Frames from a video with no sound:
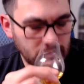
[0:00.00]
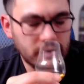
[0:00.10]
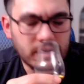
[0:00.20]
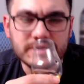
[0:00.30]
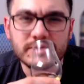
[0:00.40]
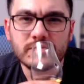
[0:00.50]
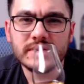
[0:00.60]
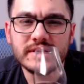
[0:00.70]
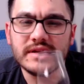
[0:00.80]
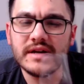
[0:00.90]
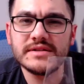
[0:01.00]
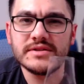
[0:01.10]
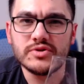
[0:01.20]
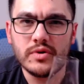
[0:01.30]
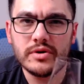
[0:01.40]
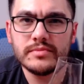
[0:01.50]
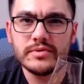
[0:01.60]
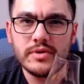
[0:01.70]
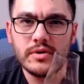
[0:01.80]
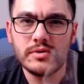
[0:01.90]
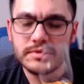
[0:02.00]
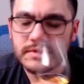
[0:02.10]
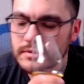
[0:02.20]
Yeah, it's a really nice, enjoyable nose.